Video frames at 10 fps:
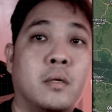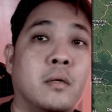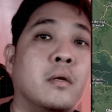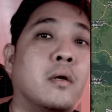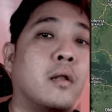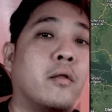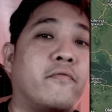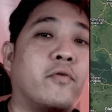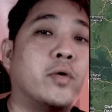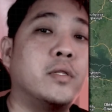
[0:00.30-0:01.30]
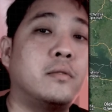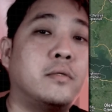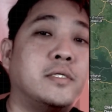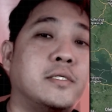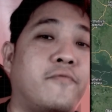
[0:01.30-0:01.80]
Hello everyone,
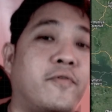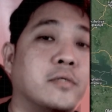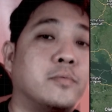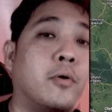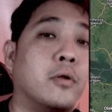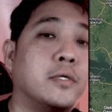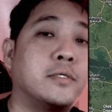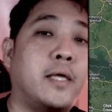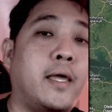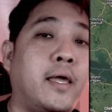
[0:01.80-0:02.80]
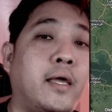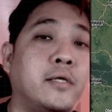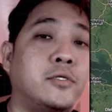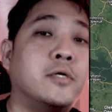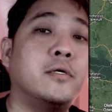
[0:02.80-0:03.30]
this is Defense Politics
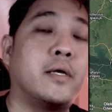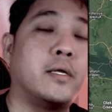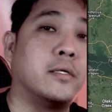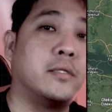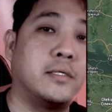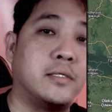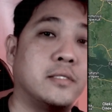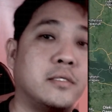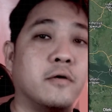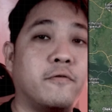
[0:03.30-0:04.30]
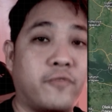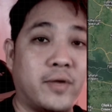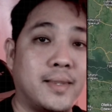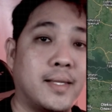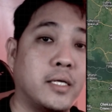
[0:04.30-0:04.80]
Asia, and this is the
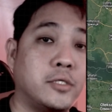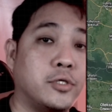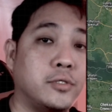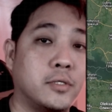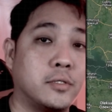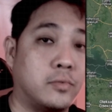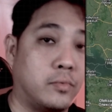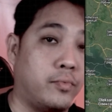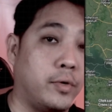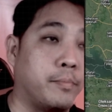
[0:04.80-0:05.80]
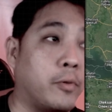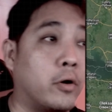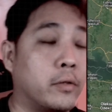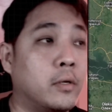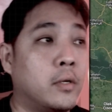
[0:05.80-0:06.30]
Frontline Changes
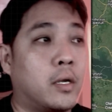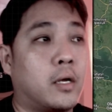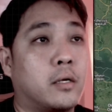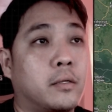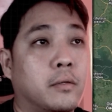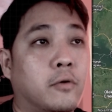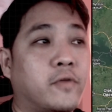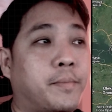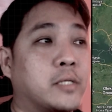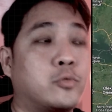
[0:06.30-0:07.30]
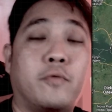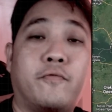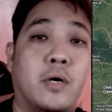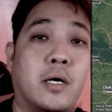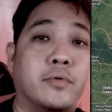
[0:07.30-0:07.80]
report. Over the past
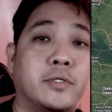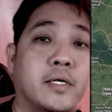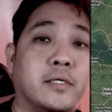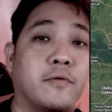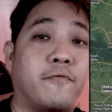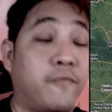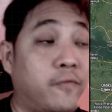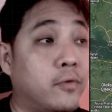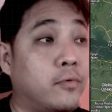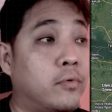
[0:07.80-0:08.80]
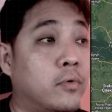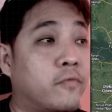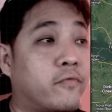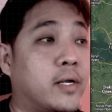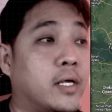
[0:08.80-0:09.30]
24 hours, there is a few
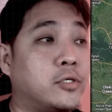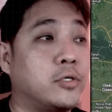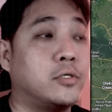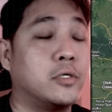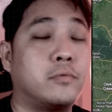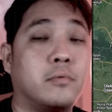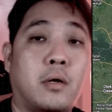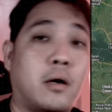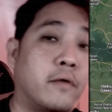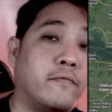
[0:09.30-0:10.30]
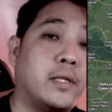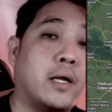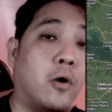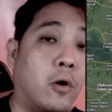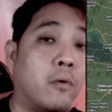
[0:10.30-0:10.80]
frontline changes. However, they are
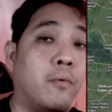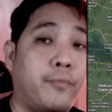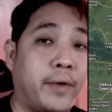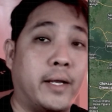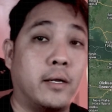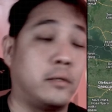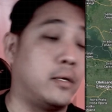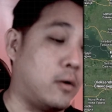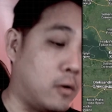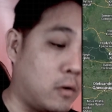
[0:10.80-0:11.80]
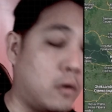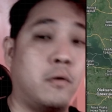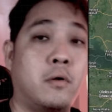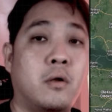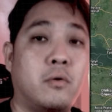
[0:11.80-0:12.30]
all red. They are all
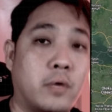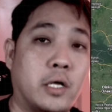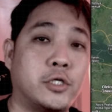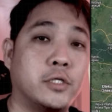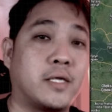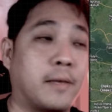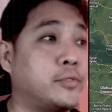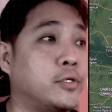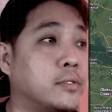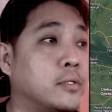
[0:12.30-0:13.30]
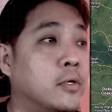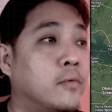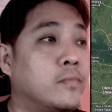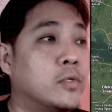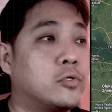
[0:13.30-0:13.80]
Russian captures.
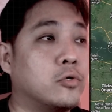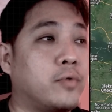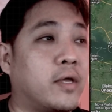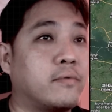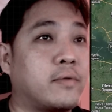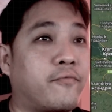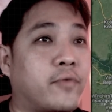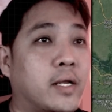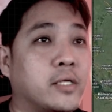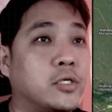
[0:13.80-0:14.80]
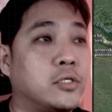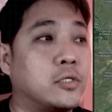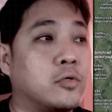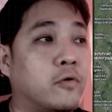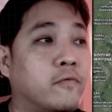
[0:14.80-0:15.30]
So we have some frontline
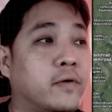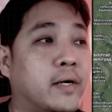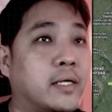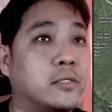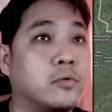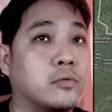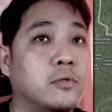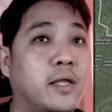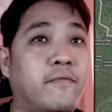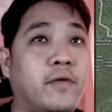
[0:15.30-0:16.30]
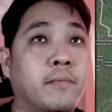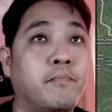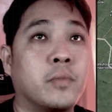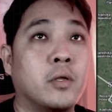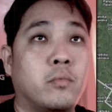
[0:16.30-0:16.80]
changes over at Zosneve,
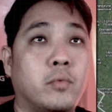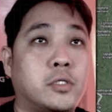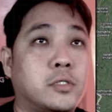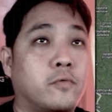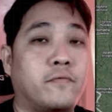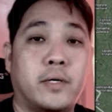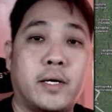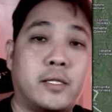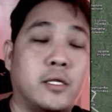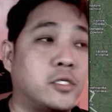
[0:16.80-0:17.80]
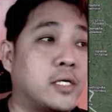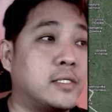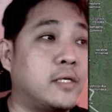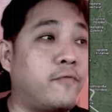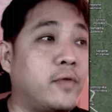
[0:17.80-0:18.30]
which is over at the
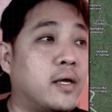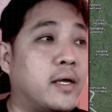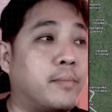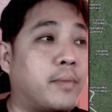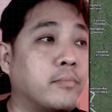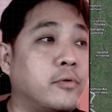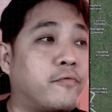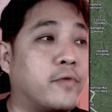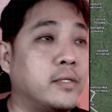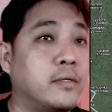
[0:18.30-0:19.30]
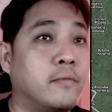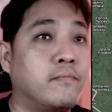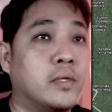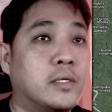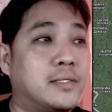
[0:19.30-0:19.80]
Chasivia at the Bakhmut front,
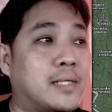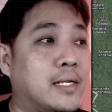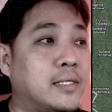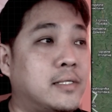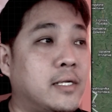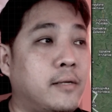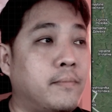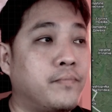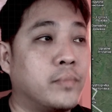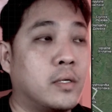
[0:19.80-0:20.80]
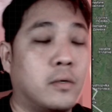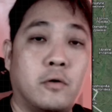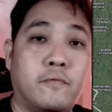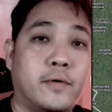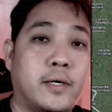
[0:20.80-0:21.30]
Zalizne
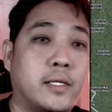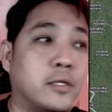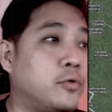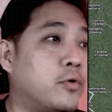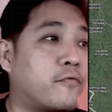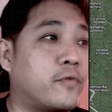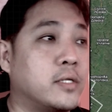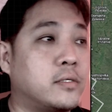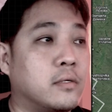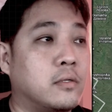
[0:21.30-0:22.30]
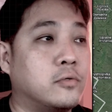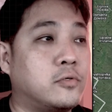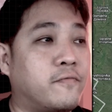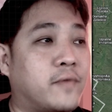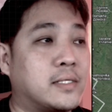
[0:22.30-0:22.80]
over at the New York front,
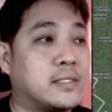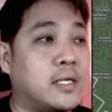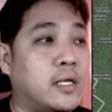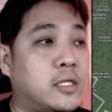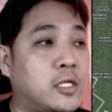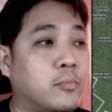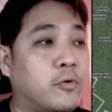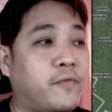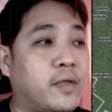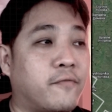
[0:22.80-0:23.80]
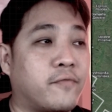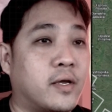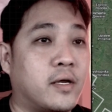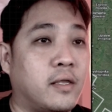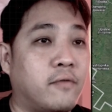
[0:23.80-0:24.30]
Luzovatsky,
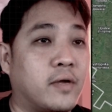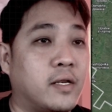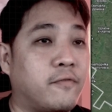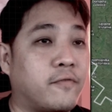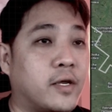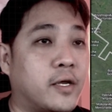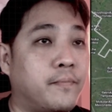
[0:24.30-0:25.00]
Timofievka, Ivanivka,